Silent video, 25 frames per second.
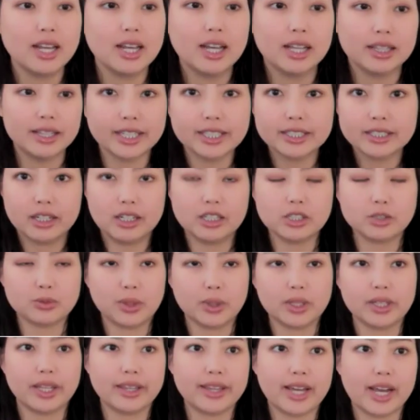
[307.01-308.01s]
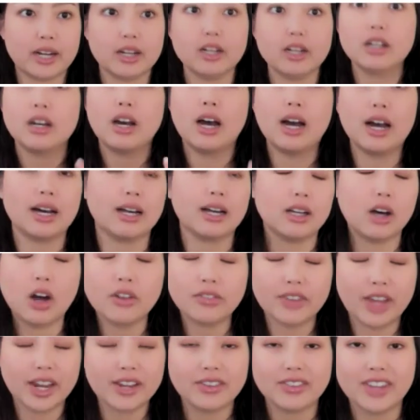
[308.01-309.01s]
LinkedIn is really that
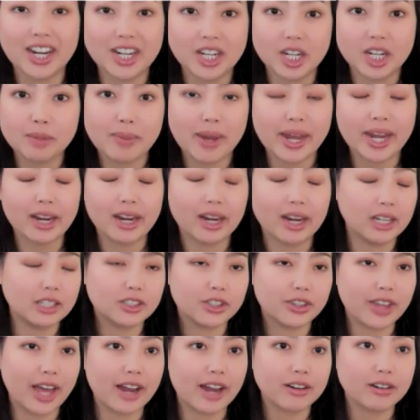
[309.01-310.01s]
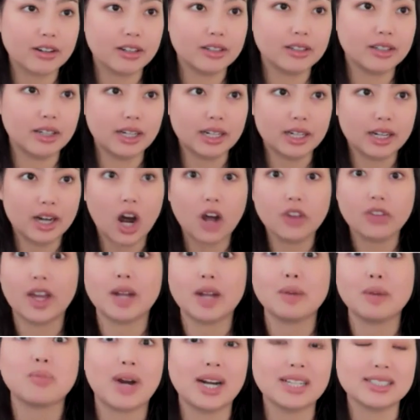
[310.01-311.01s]
online landing page, that
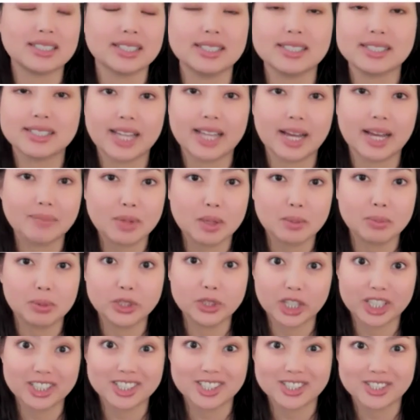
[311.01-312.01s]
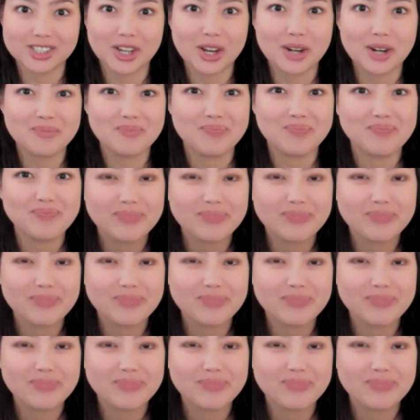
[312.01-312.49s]
online presence that people judge us on.